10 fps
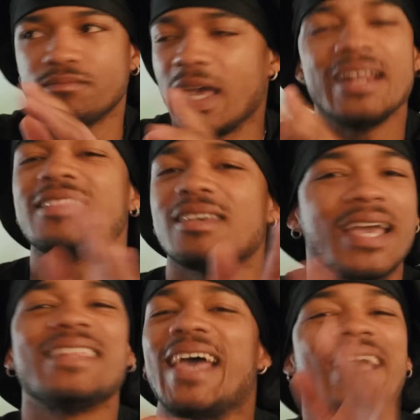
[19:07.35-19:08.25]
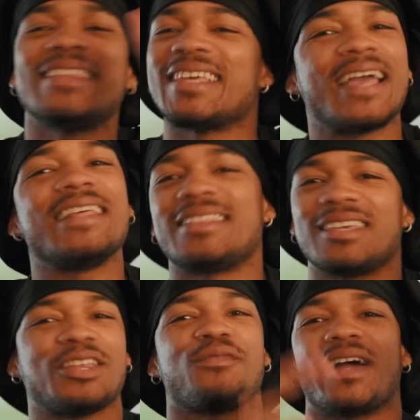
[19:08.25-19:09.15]
anything, anything, anything,
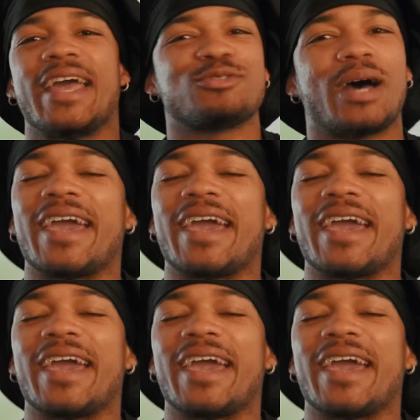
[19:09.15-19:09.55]
anything, you know, financial.